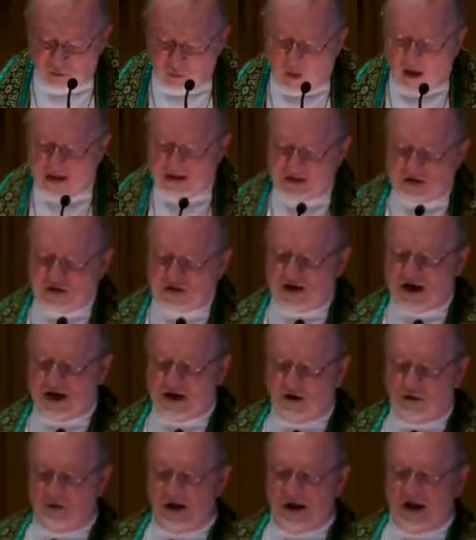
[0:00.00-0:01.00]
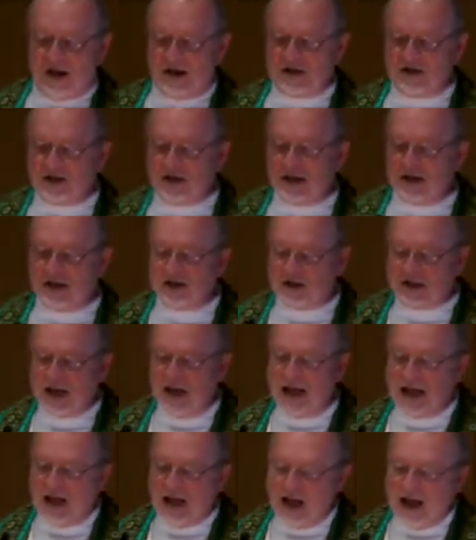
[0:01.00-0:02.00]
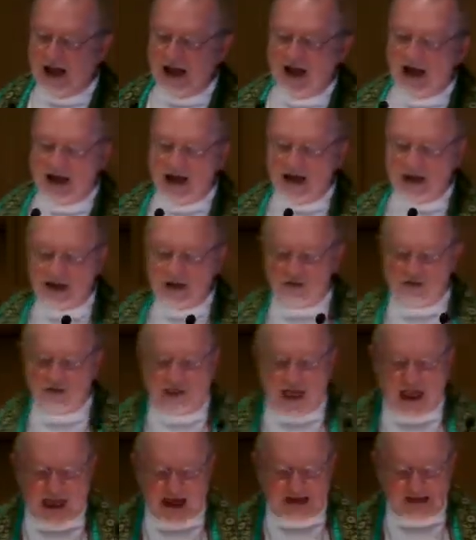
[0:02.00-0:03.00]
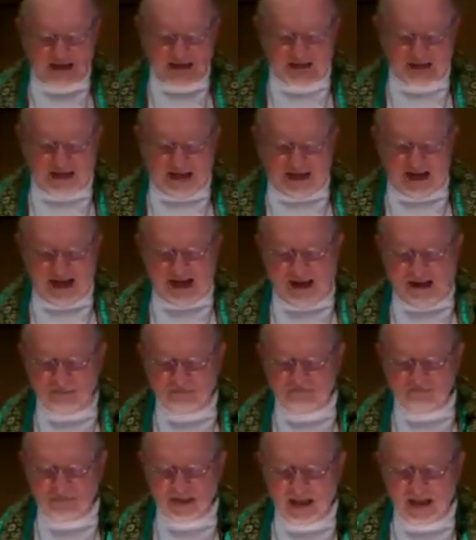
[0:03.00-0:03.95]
1, Zechariah says, On that day,